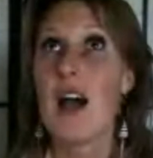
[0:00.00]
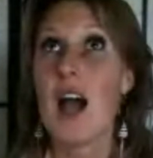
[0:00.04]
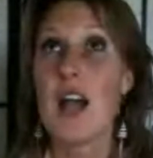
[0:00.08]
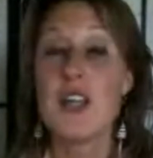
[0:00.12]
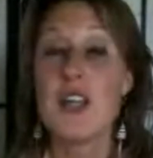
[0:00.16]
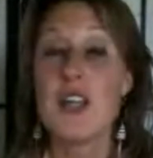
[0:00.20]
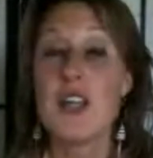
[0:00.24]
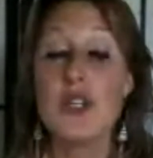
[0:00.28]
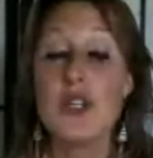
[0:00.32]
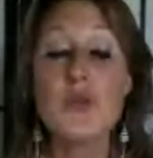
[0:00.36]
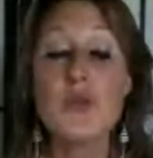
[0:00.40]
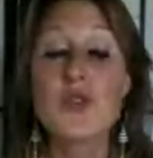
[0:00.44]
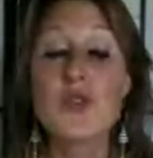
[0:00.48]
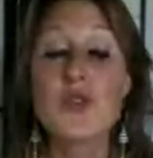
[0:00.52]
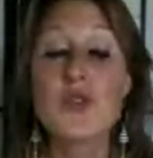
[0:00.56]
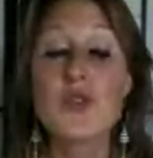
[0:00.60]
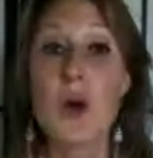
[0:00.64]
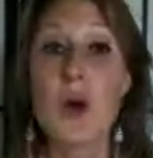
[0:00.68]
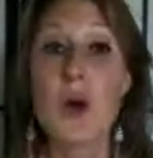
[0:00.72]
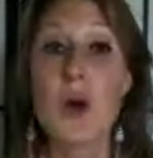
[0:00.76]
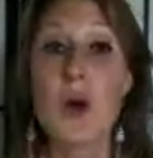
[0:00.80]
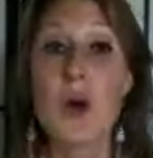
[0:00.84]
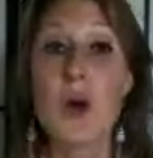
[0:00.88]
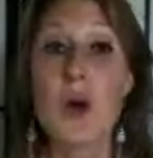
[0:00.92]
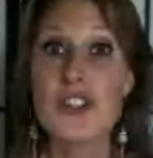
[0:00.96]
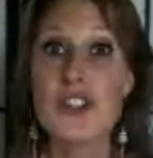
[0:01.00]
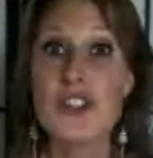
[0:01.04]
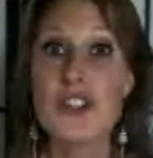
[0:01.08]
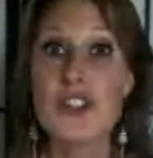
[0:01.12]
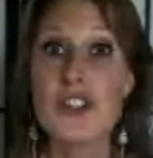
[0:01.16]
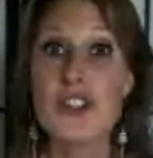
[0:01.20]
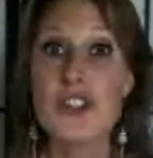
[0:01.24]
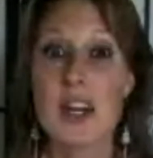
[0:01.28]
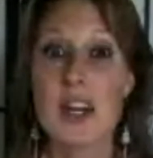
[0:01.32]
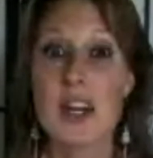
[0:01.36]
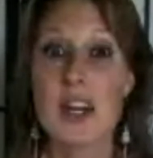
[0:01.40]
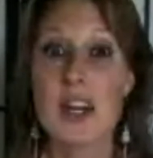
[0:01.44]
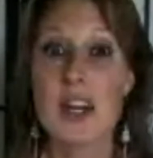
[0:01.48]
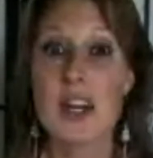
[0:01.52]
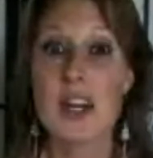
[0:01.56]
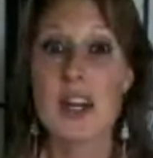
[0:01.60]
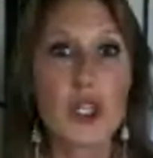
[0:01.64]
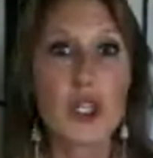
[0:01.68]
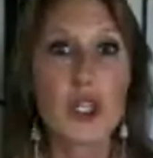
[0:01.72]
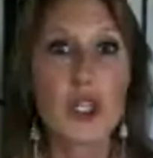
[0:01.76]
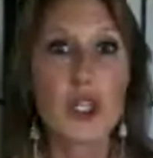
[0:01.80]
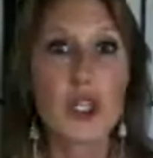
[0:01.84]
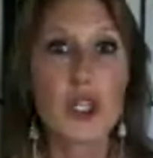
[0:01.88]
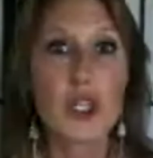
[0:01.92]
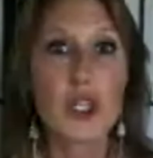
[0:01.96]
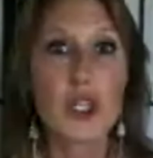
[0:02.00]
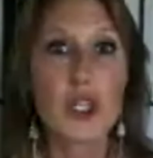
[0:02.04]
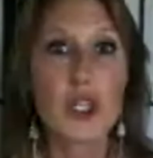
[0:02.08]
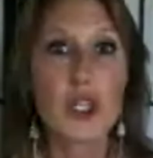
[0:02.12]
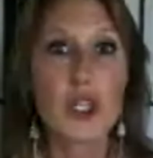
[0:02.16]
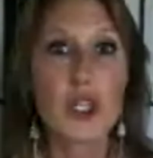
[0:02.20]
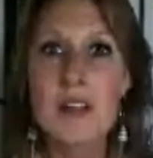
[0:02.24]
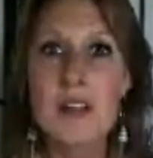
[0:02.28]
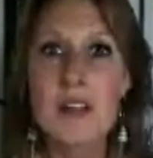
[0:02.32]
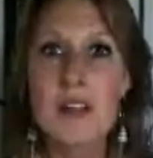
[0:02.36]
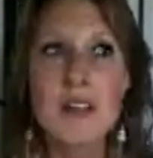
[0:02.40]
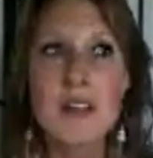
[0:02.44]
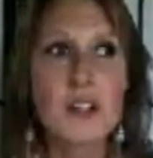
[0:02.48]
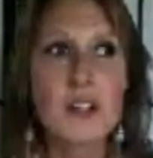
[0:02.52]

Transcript: I knew so much and I was learning